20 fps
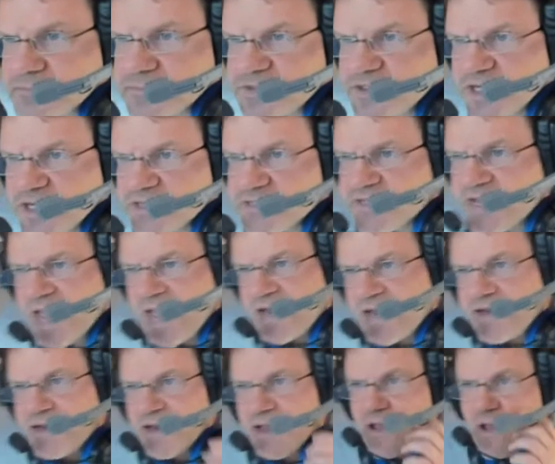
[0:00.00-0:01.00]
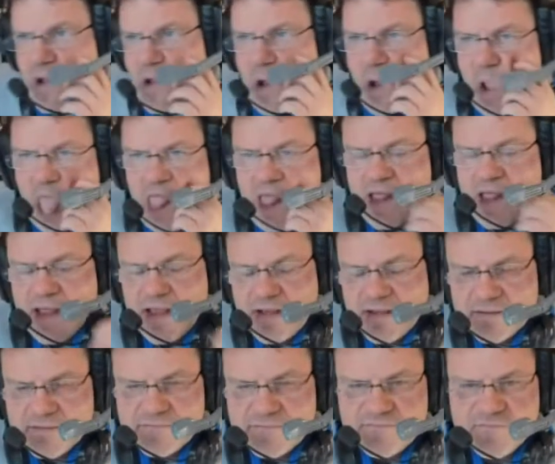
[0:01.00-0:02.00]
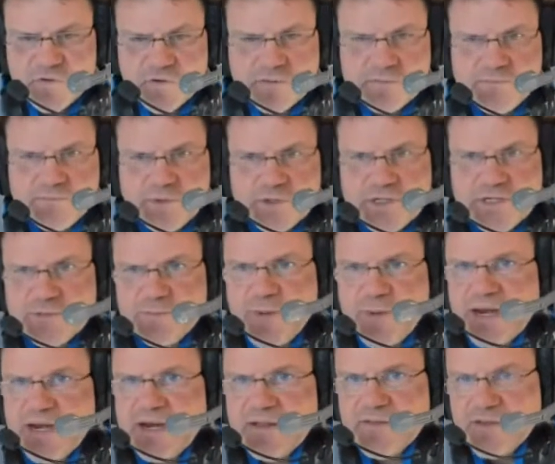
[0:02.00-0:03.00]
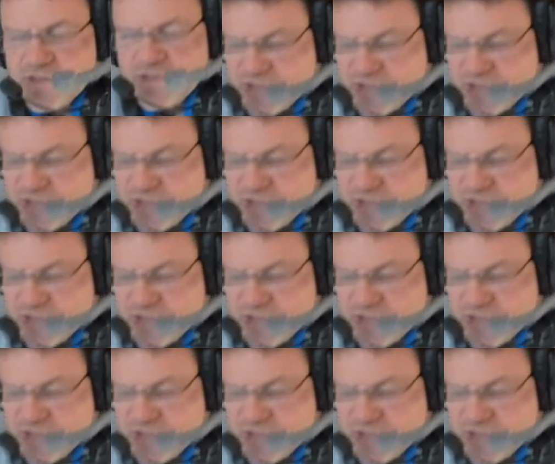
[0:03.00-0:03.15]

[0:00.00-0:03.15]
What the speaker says: Jig's dad for participating in the